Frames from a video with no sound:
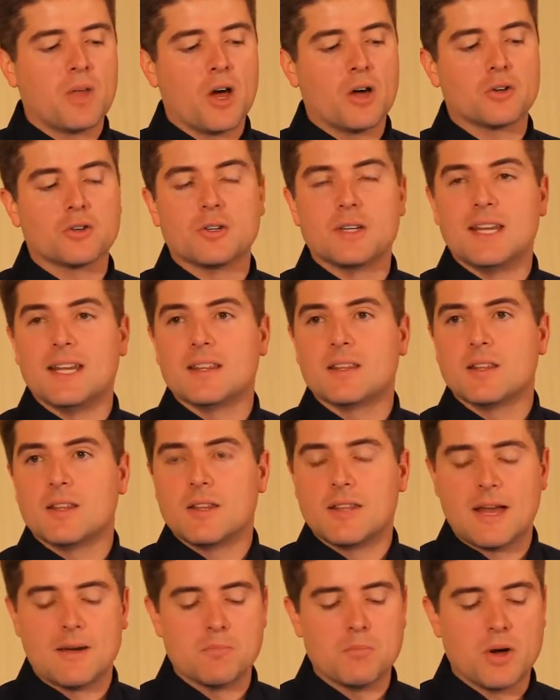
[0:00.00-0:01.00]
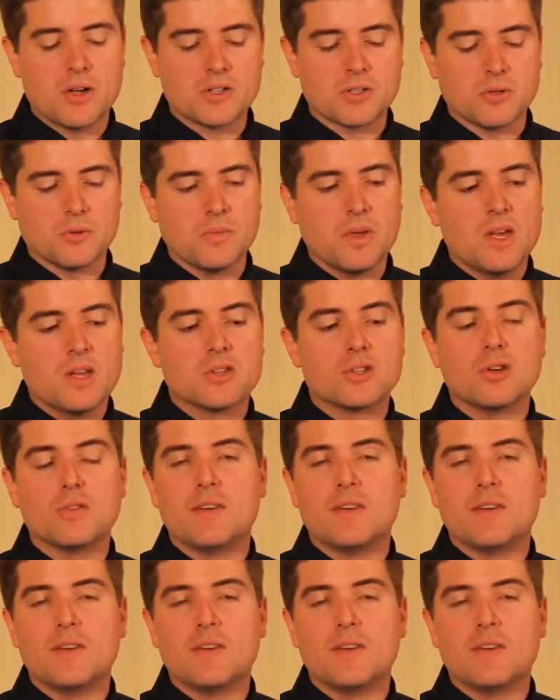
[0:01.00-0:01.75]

underneath that muscle. So